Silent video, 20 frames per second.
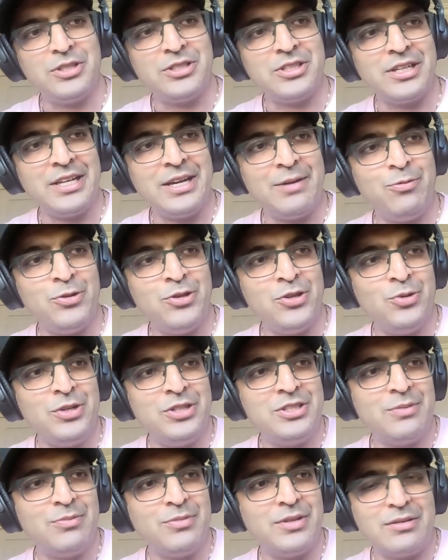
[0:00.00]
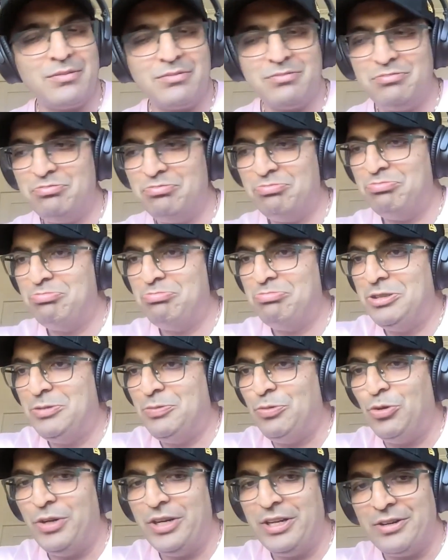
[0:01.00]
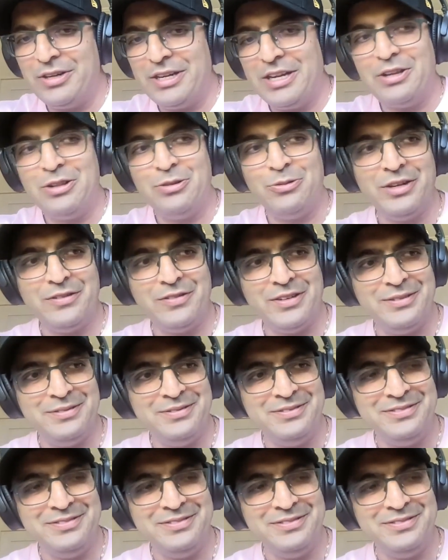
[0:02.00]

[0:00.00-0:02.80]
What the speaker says: the worst that could happen when you read something? It's boring. Okay, cool, whatever.